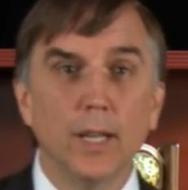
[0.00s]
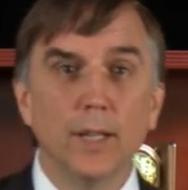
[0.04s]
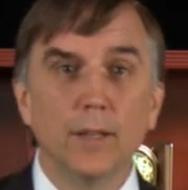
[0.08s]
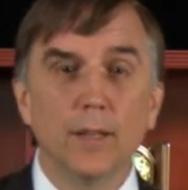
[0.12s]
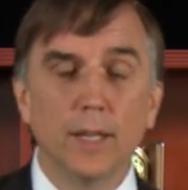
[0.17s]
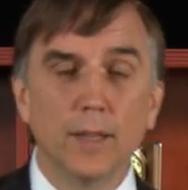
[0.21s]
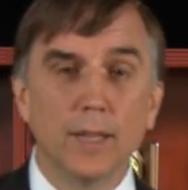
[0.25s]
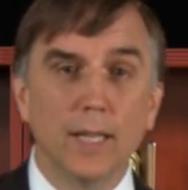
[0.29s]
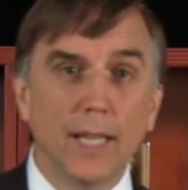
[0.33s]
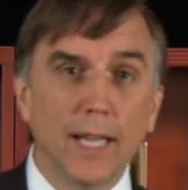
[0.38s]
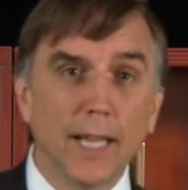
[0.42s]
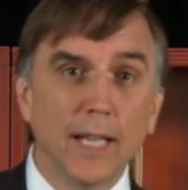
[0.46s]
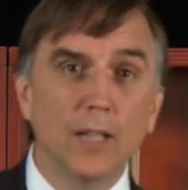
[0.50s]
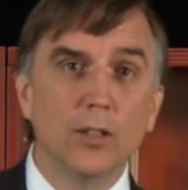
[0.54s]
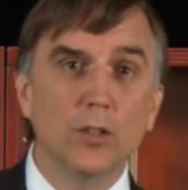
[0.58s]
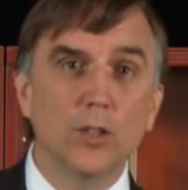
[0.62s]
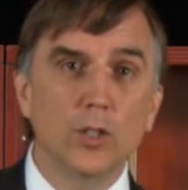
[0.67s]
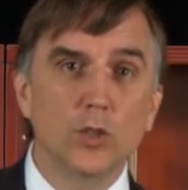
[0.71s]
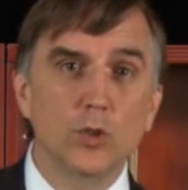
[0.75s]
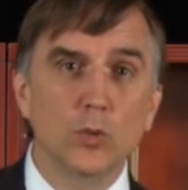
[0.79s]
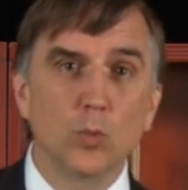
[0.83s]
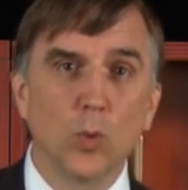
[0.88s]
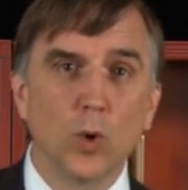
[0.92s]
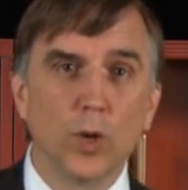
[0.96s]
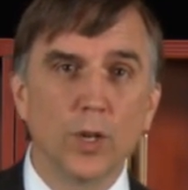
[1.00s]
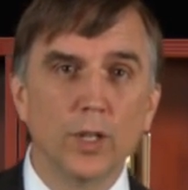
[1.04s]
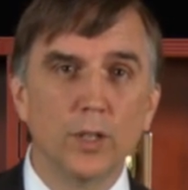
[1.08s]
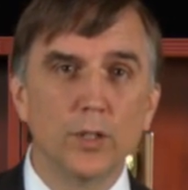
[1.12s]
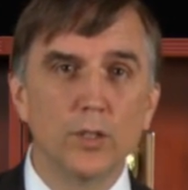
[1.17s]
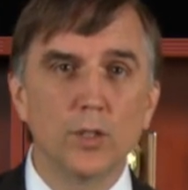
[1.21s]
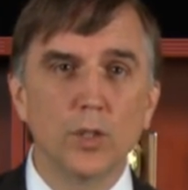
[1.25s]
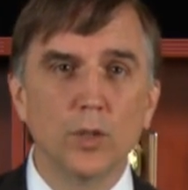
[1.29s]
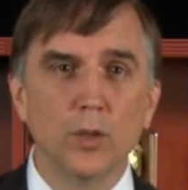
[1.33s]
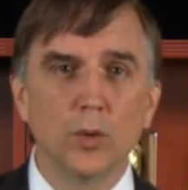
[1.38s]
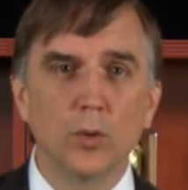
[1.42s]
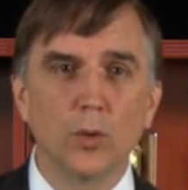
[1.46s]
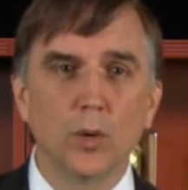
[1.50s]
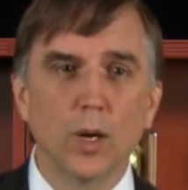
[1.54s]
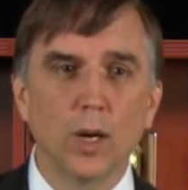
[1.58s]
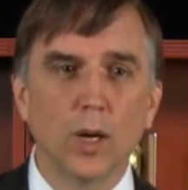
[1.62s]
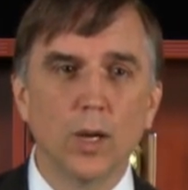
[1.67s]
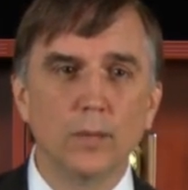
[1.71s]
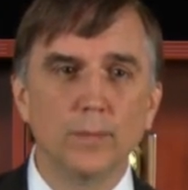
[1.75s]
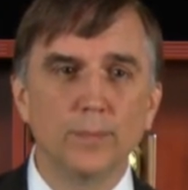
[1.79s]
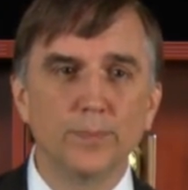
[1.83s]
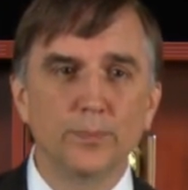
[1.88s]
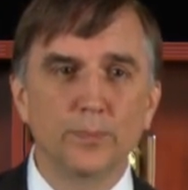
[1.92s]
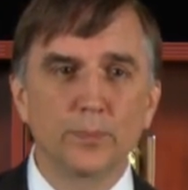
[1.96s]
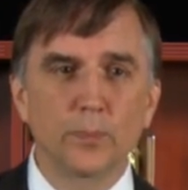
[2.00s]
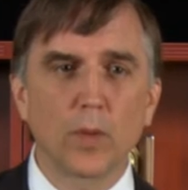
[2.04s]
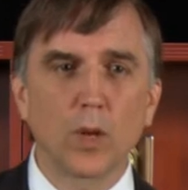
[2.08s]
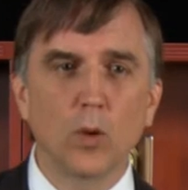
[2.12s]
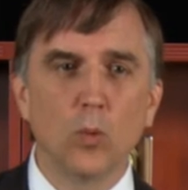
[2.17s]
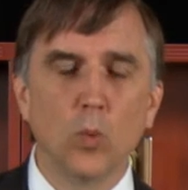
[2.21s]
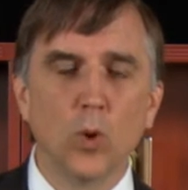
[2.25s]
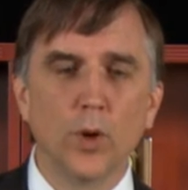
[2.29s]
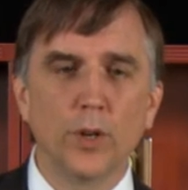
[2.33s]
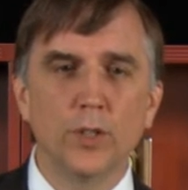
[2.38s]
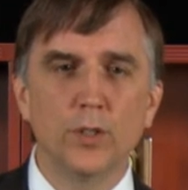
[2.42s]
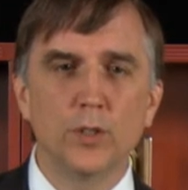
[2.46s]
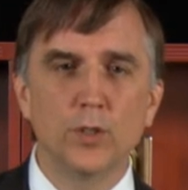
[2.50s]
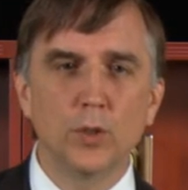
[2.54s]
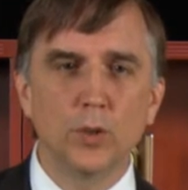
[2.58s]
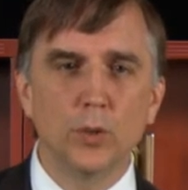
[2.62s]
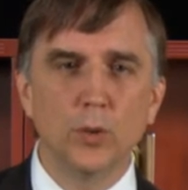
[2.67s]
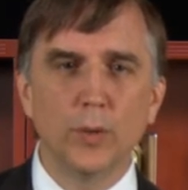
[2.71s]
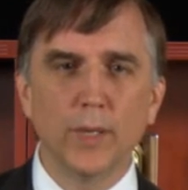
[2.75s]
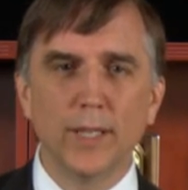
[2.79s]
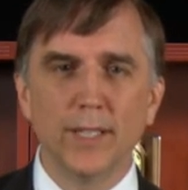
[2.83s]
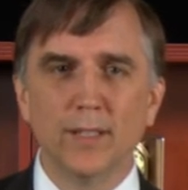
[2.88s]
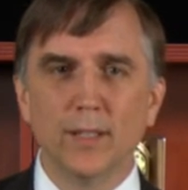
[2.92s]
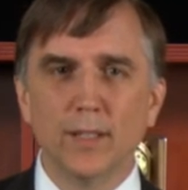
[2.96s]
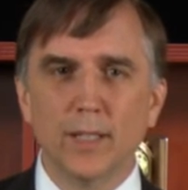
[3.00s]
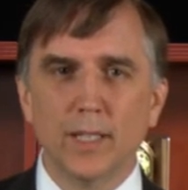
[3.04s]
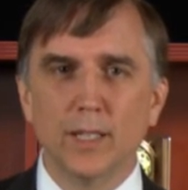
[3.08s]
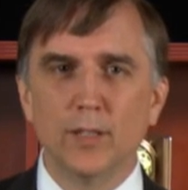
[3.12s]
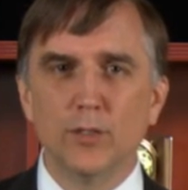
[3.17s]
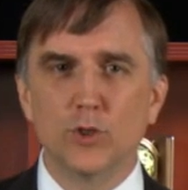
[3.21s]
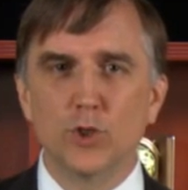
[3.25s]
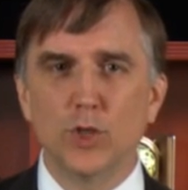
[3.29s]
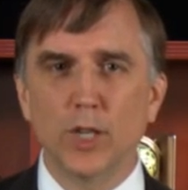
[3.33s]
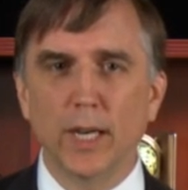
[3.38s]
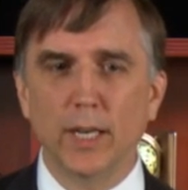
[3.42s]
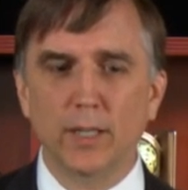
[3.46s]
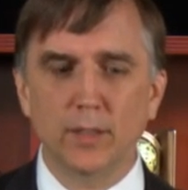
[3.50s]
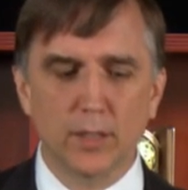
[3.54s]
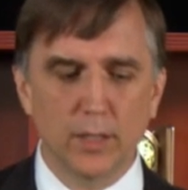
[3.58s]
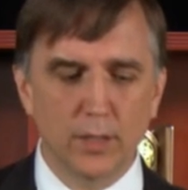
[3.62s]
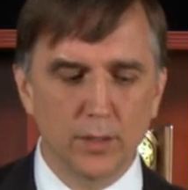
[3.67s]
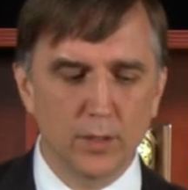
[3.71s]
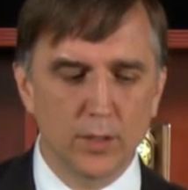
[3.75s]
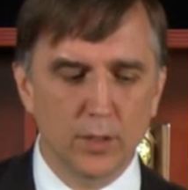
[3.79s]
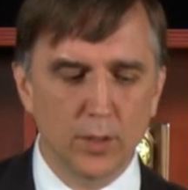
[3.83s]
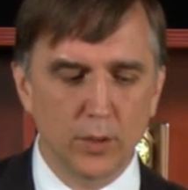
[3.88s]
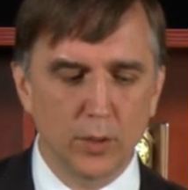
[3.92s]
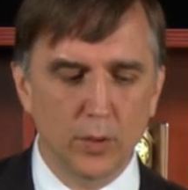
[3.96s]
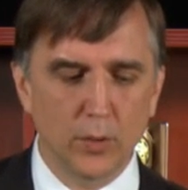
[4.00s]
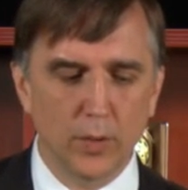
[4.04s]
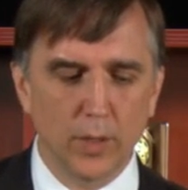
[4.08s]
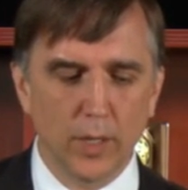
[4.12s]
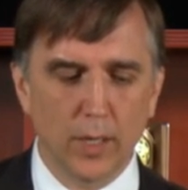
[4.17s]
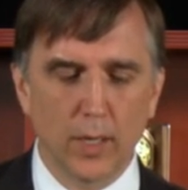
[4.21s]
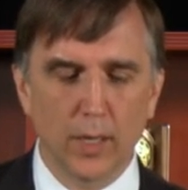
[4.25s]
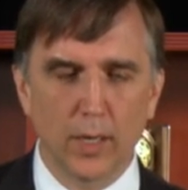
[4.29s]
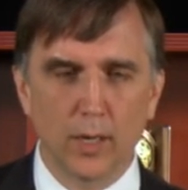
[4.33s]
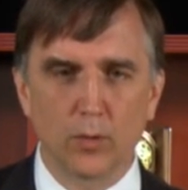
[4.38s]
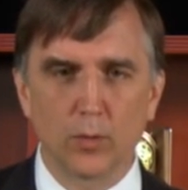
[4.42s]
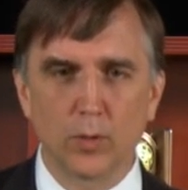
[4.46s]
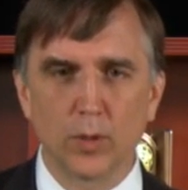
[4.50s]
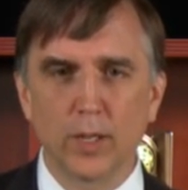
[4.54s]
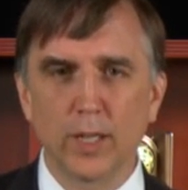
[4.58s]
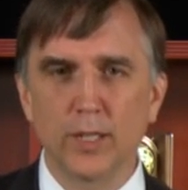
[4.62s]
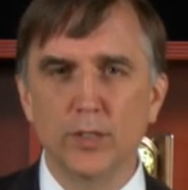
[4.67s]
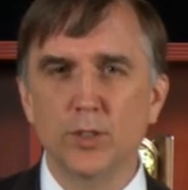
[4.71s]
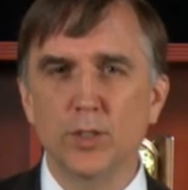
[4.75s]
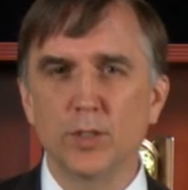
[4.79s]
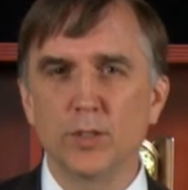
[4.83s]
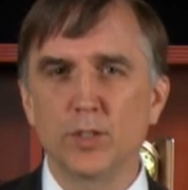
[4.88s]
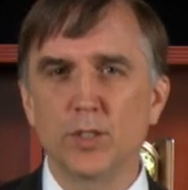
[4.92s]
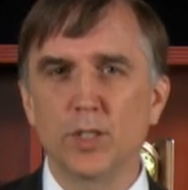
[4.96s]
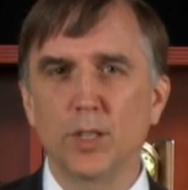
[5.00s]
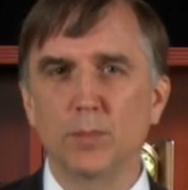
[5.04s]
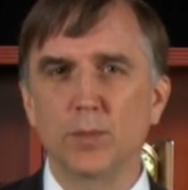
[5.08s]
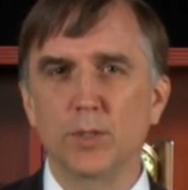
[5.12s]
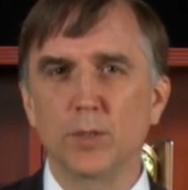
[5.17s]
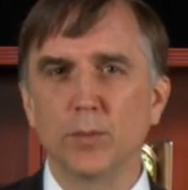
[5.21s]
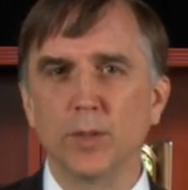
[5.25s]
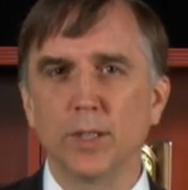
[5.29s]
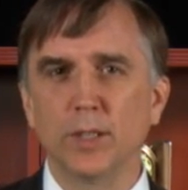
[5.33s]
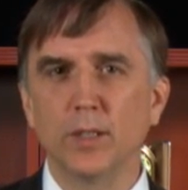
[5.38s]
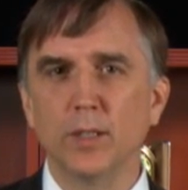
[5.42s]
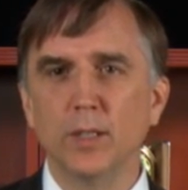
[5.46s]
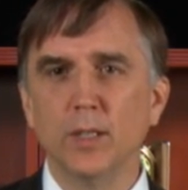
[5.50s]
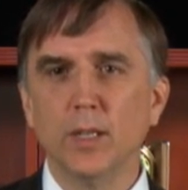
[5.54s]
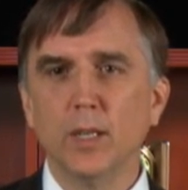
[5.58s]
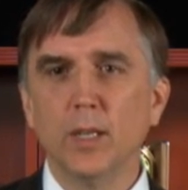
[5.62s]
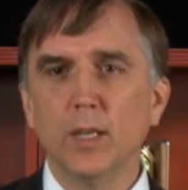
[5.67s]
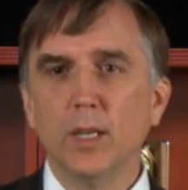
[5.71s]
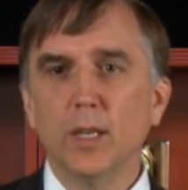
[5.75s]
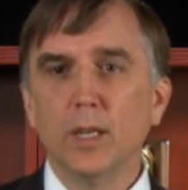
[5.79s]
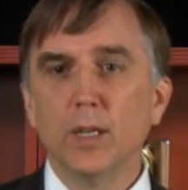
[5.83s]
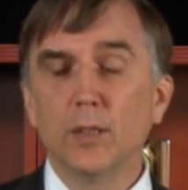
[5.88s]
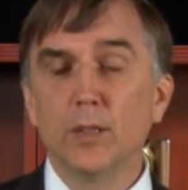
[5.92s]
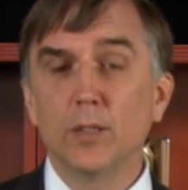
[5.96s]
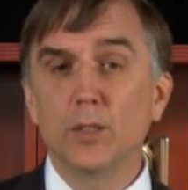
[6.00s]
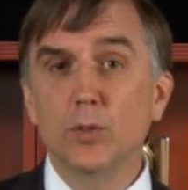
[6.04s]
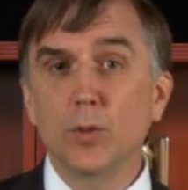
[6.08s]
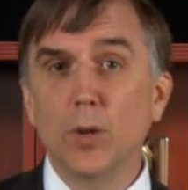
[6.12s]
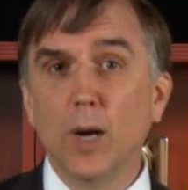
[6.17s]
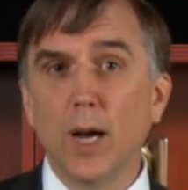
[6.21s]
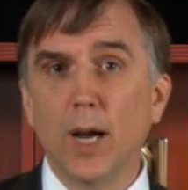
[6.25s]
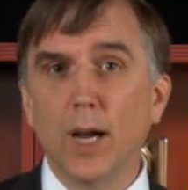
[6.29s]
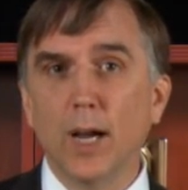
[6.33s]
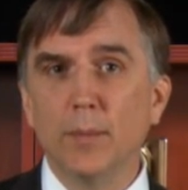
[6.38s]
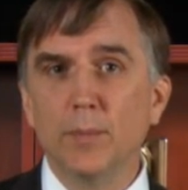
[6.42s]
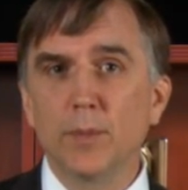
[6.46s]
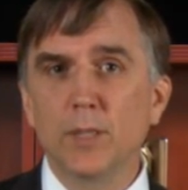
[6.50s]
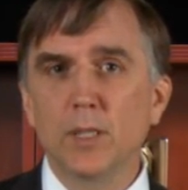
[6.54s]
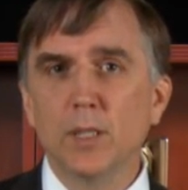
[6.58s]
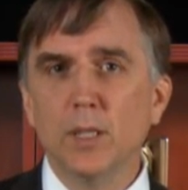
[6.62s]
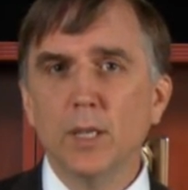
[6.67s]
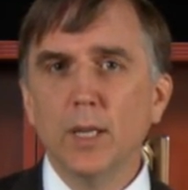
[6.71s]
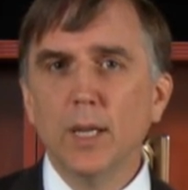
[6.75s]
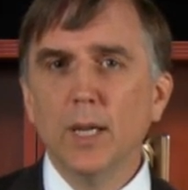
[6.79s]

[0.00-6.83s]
that the English wanted to inject into relationships with the tribes.